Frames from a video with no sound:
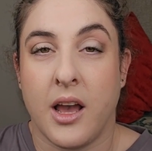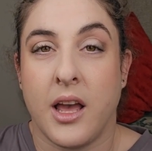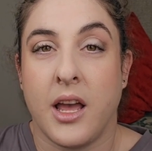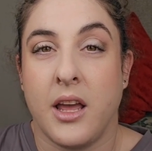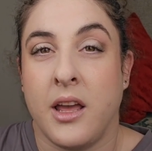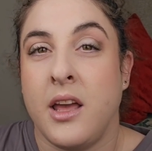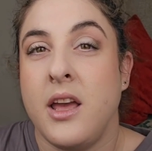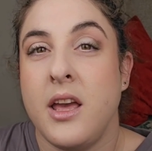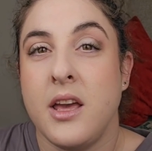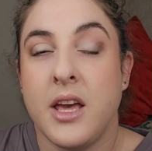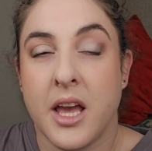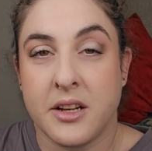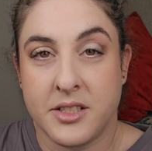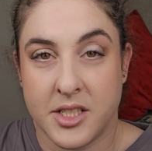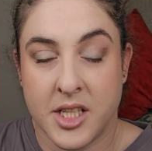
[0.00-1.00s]
he
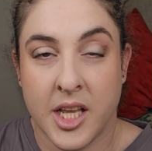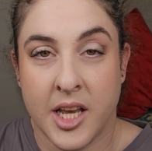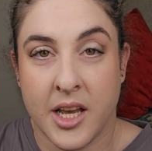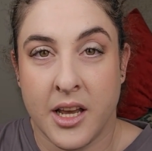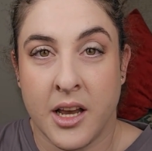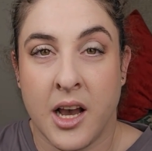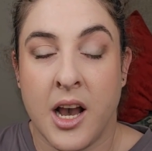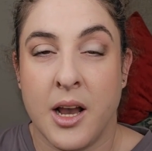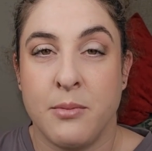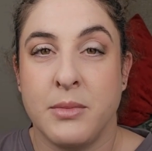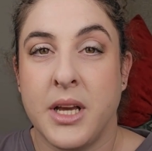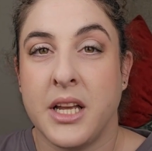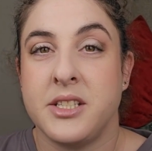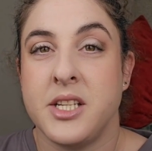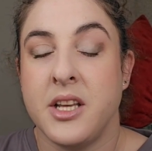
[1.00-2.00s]
gets there, I'm
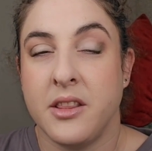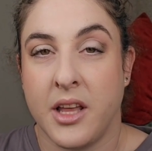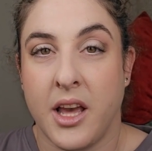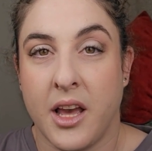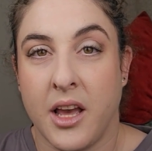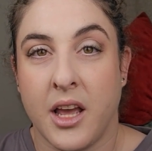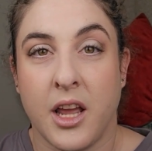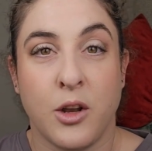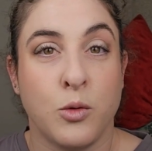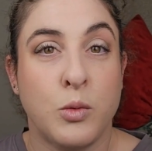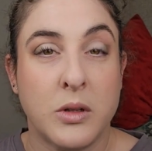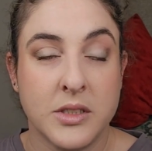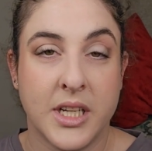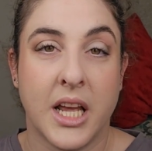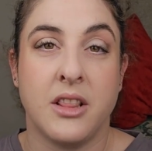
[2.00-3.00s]
getting there, it
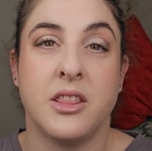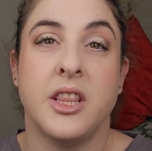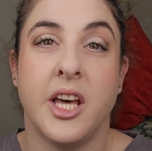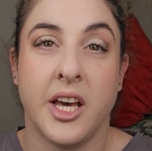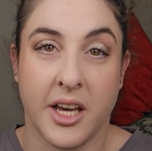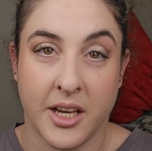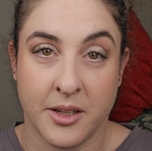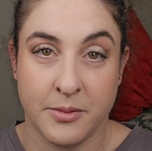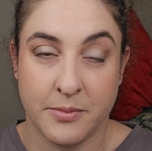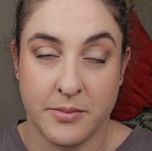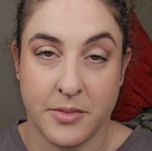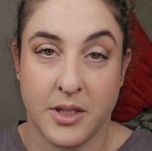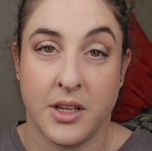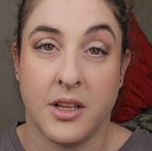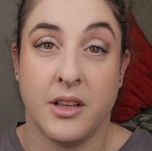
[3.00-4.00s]
will get there.
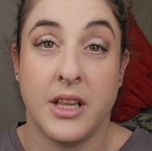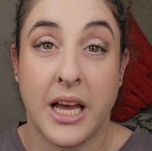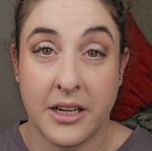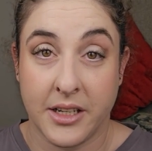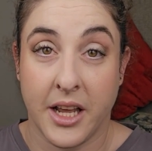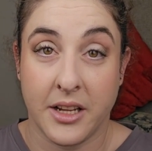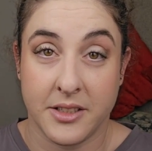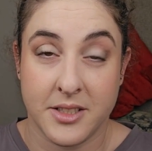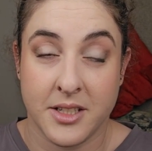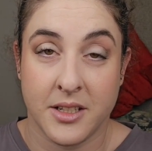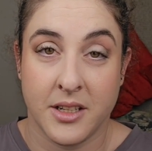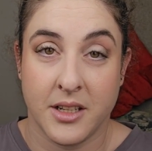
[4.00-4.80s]
That get.